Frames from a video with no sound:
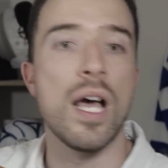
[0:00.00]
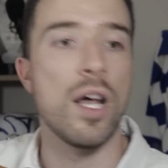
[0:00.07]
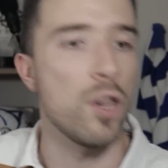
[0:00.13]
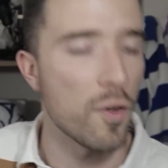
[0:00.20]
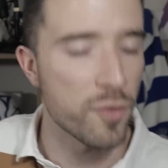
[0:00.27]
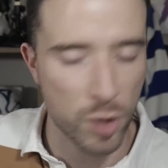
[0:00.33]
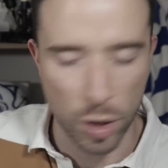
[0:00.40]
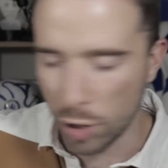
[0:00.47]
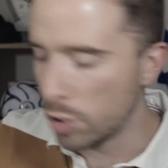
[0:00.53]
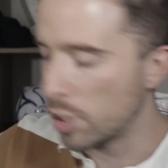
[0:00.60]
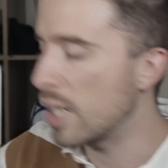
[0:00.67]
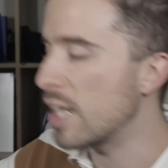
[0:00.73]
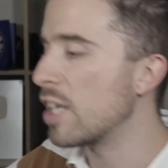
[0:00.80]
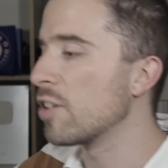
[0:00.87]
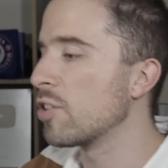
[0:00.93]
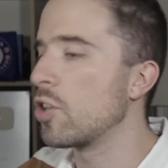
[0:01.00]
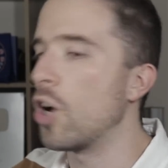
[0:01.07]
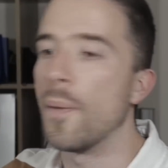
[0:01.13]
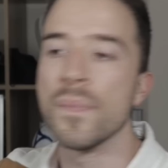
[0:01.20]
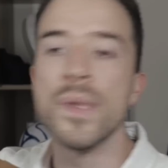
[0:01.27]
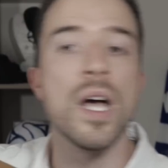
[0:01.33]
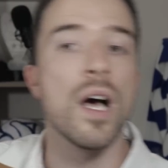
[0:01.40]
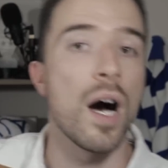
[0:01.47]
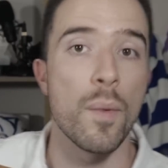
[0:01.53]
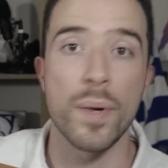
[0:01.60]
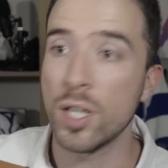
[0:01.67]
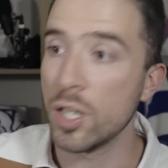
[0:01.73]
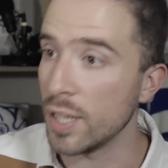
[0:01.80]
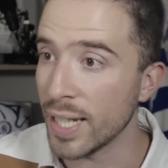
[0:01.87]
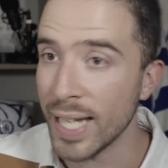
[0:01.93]
Loftus-Cheek is gone. Are
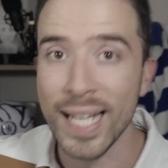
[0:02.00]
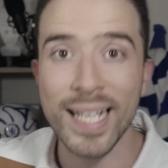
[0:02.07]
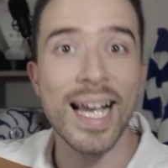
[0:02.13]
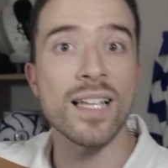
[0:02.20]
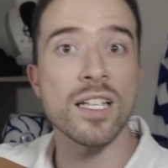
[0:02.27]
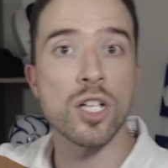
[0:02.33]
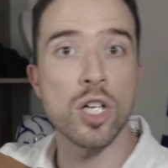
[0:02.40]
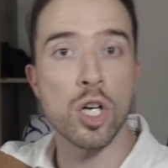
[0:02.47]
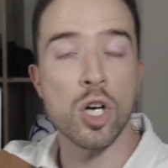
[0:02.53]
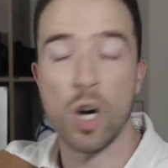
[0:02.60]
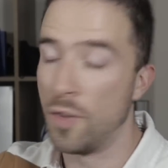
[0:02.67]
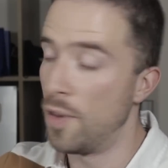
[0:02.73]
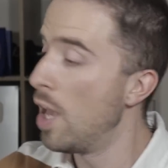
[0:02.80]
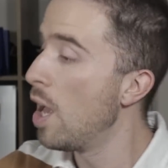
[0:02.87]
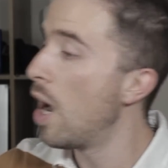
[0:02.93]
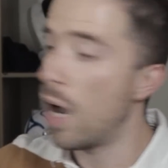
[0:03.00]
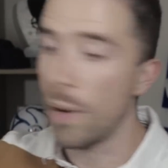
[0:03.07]
we going to get Gallagher gone?